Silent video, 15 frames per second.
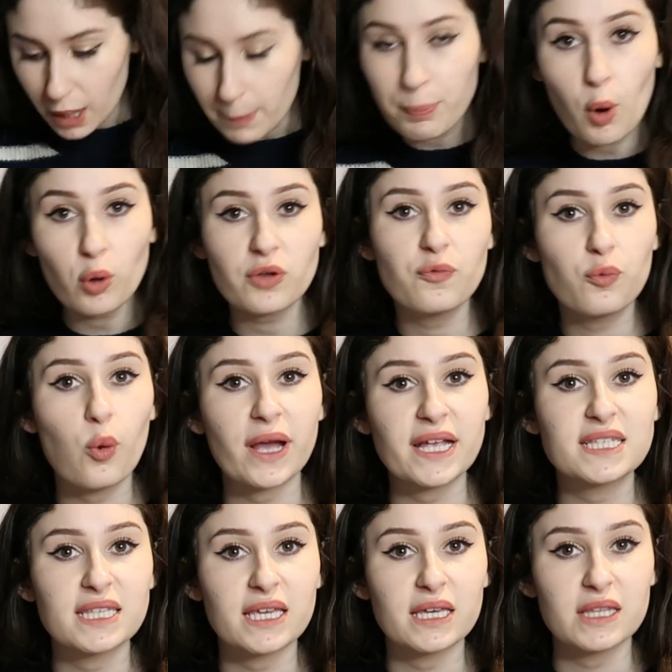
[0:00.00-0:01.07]
I'm bored of
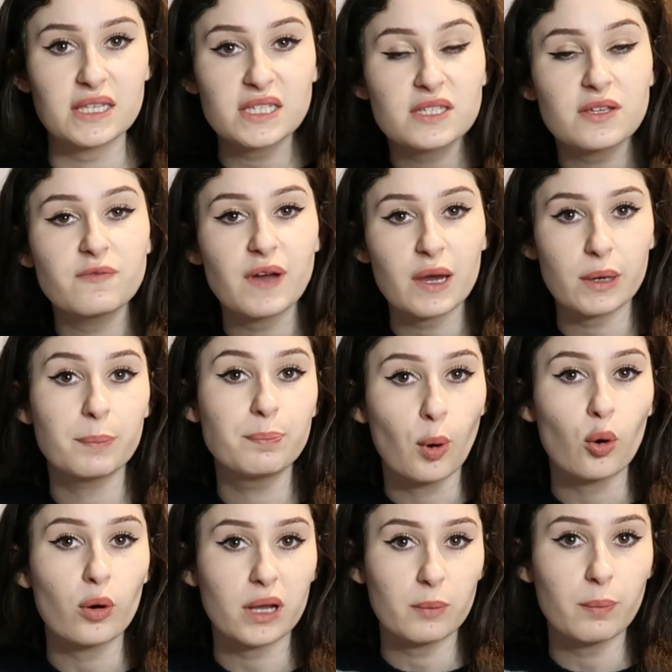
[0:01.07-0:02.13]
waiting. This is a very
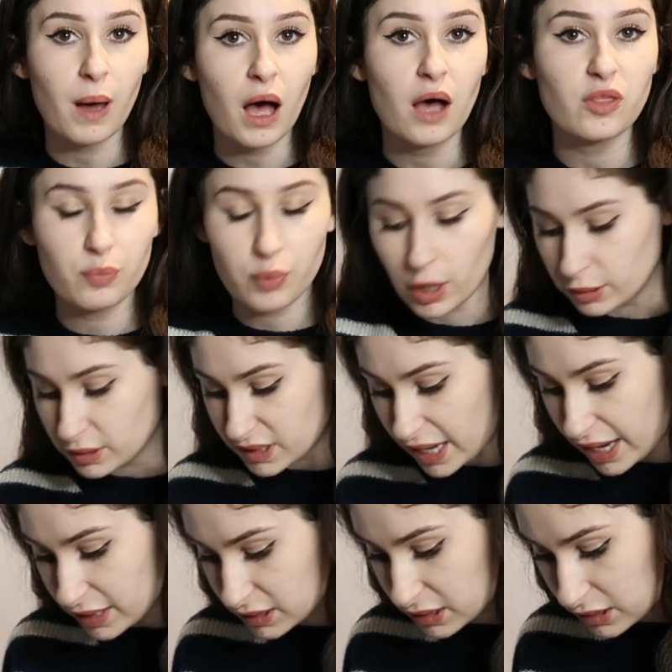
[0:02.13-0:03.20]
boring part of the
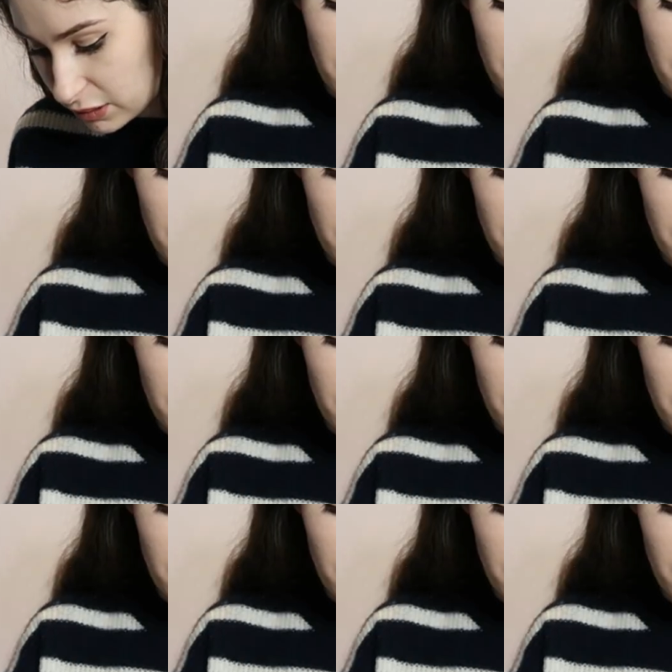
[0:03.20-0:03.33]
process.